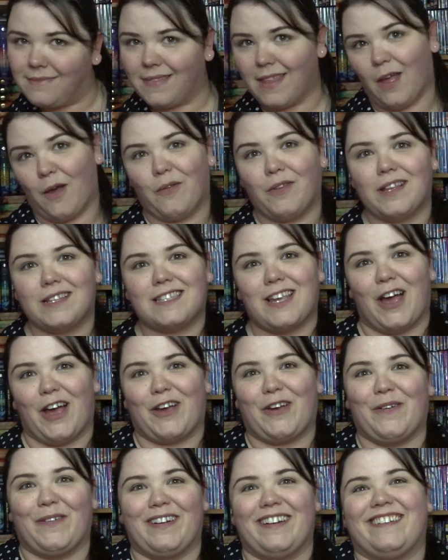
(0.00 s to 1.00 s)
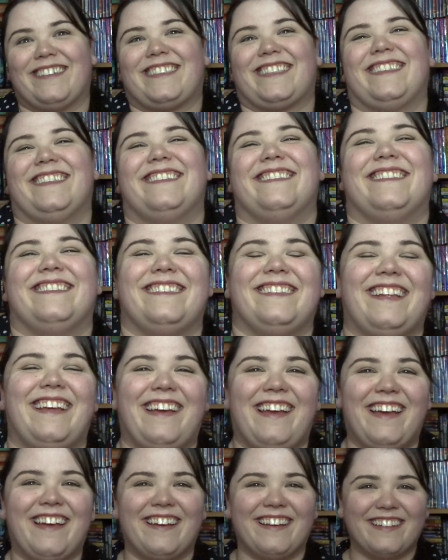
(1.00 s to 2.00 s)
No, that's not correct.
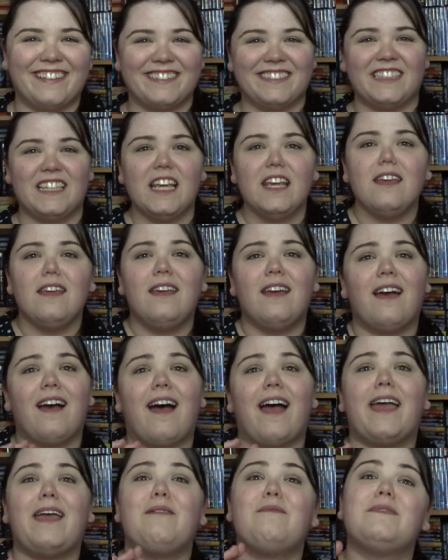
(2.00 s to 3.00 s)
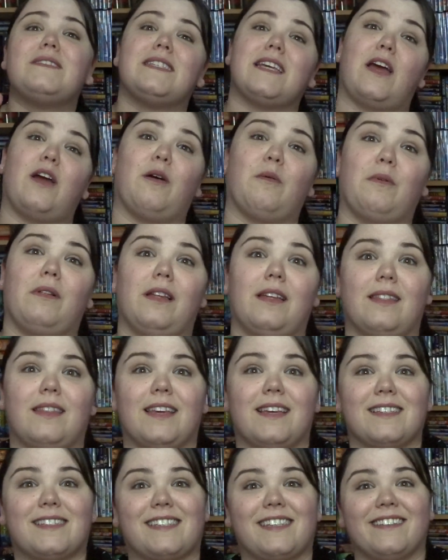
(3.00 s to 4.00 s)
I am terrible at
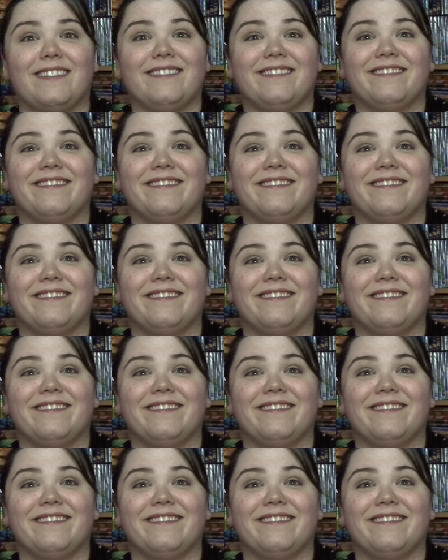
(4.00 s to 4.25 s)
this.